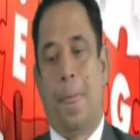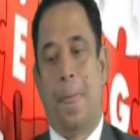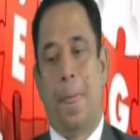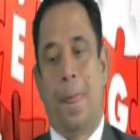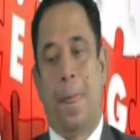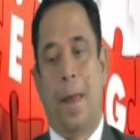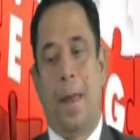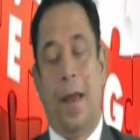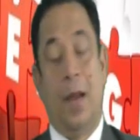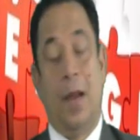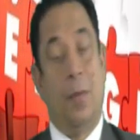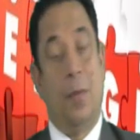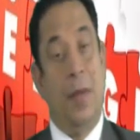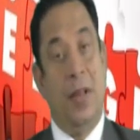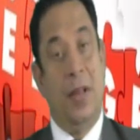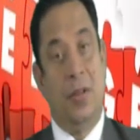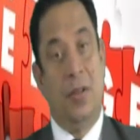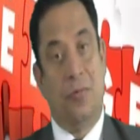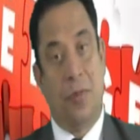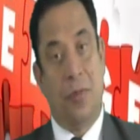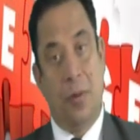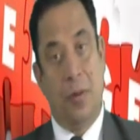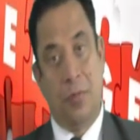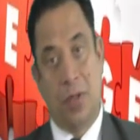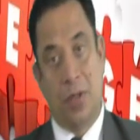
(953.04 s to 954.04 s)
It means
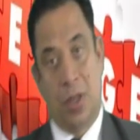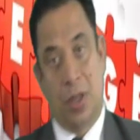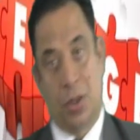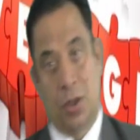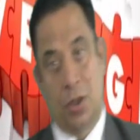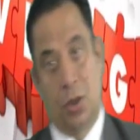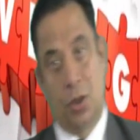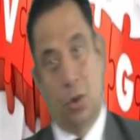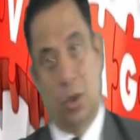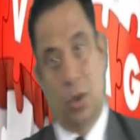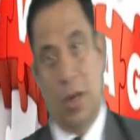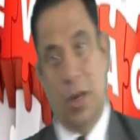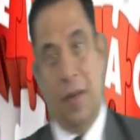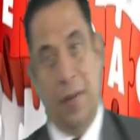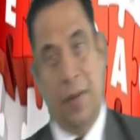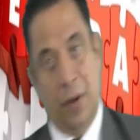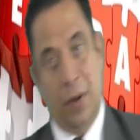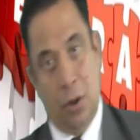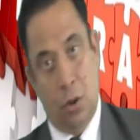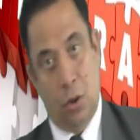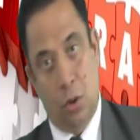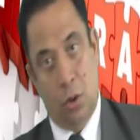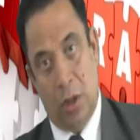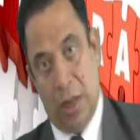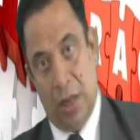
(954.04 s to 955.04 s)
from 60 to
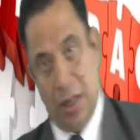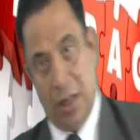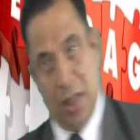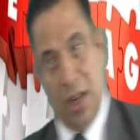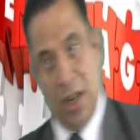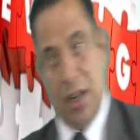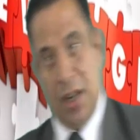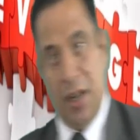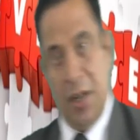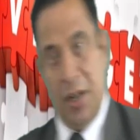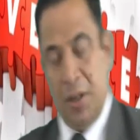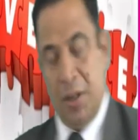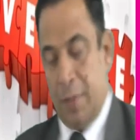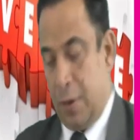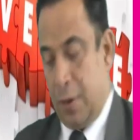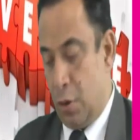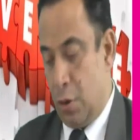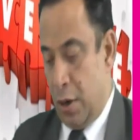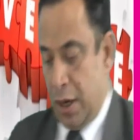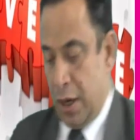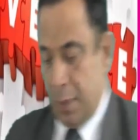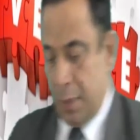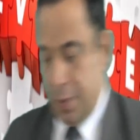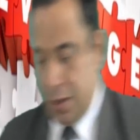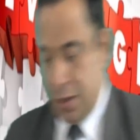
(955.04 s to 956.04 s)
72 there is an increase by
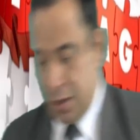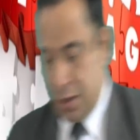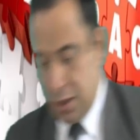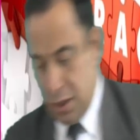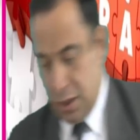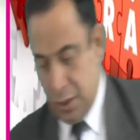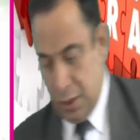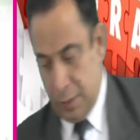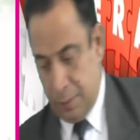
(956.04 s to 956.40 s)
20%.